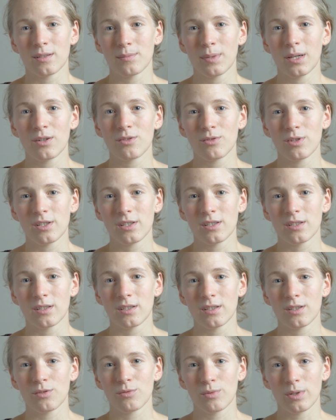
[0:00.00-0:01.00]
The main reason
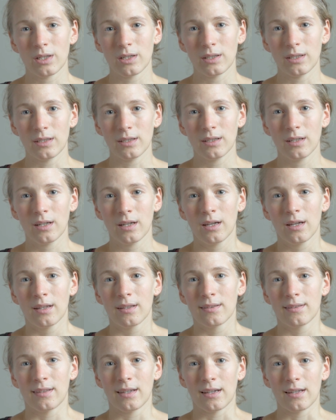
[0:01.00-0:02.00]
is really
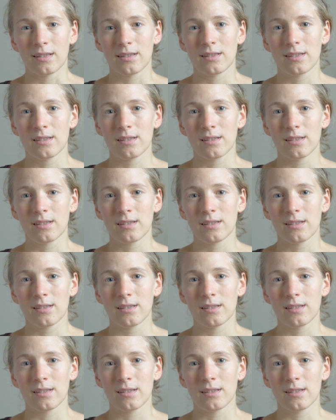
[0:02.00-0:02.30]
that